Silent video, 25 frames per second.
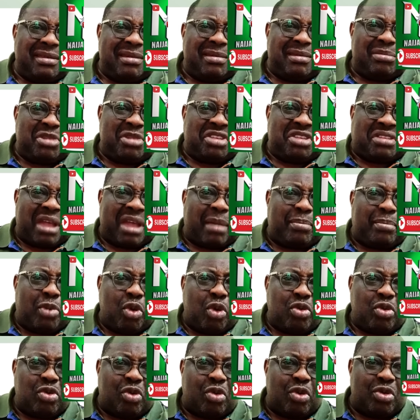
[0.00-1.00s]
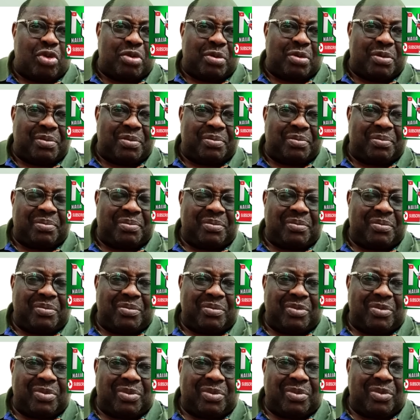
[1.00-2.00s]
Mr. Bongo,
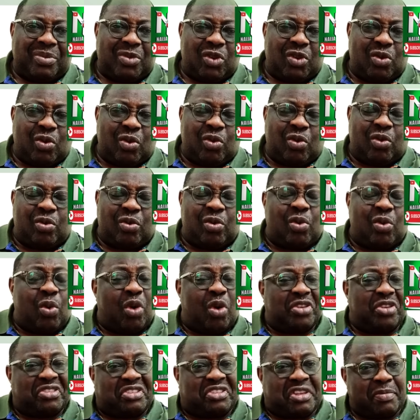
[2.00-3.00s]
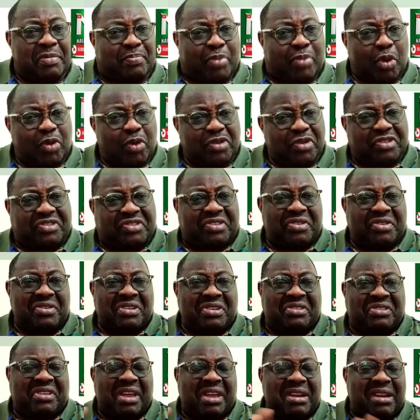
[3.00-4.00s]
who was deposed
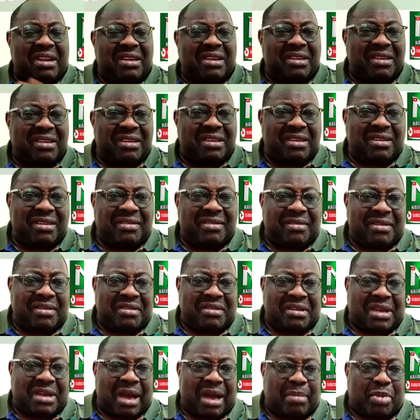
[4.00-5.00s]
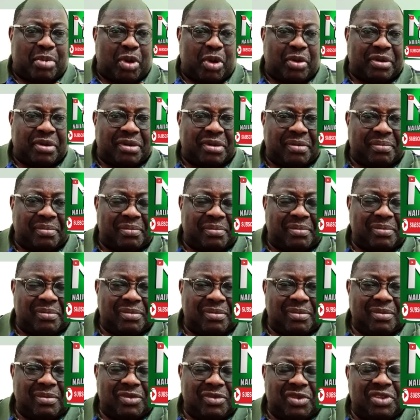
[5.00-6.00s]
recently in Gabon,
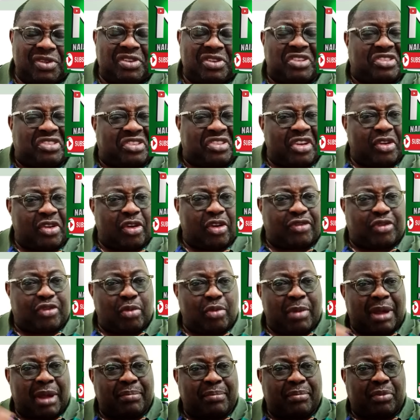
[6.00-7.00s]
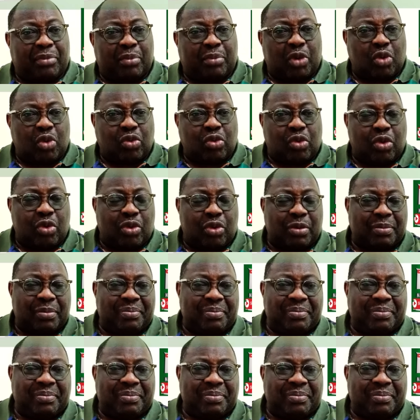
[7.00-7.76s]
the son of Omar Bongo.